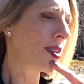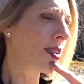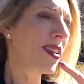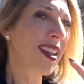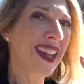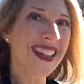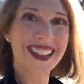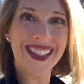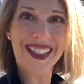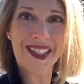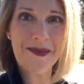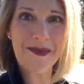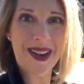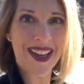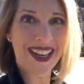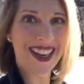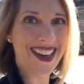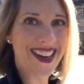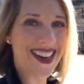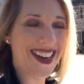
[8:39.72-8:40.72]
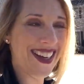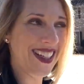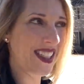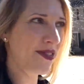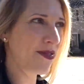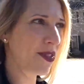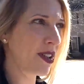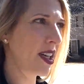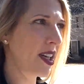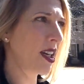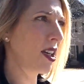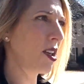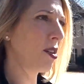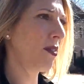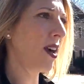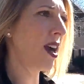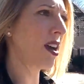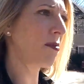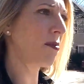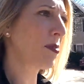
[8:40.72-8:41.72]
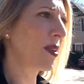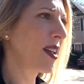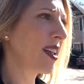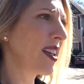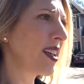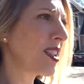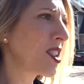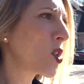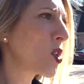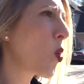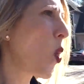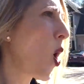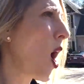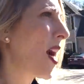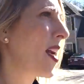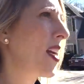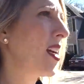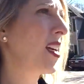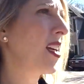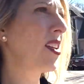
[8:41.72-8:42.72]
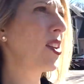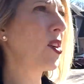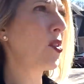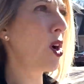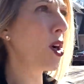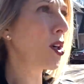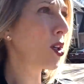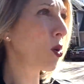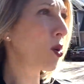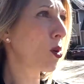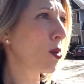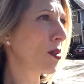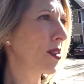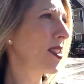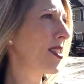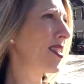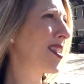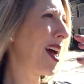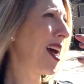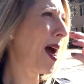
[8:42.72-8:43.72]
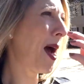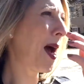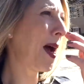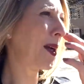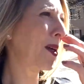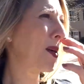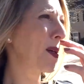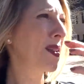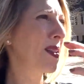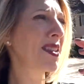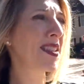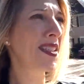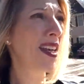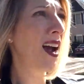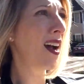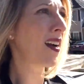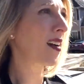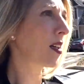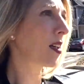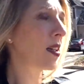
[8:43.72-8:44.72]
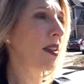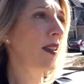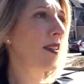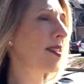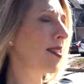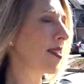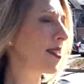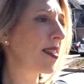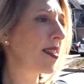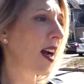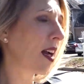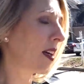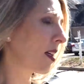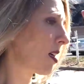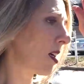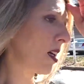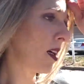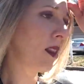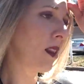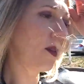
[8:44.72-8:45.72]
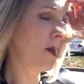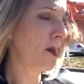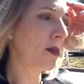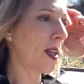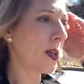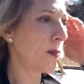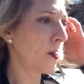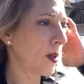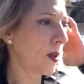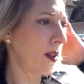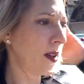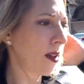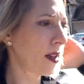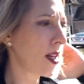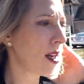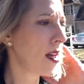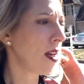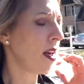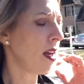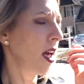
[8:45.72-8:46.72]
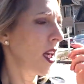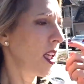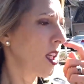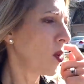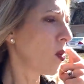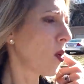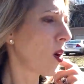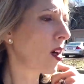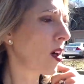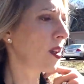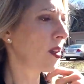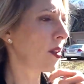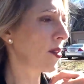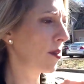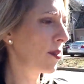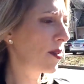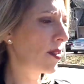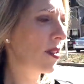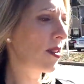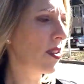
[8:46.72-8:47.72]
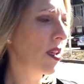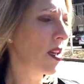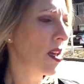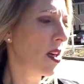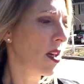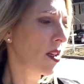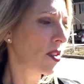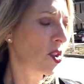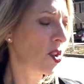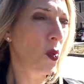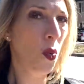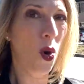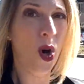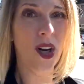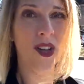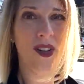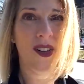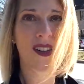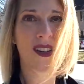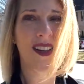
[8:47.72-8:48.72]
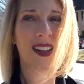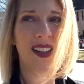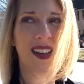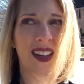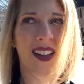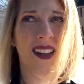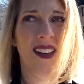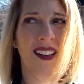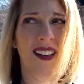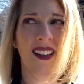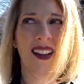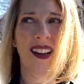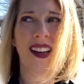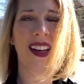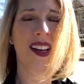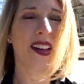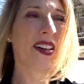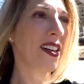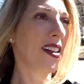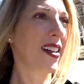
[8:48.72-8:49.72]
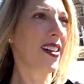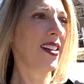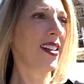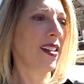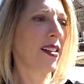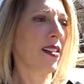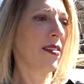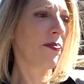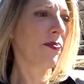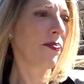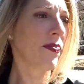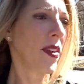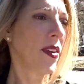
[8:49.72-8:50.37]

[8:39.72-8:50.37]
so that does make it nice for getting around, but it is quiet. You're on a cul-de-sac. This is not a cut-through neighborhood. And you are close to water and in an area,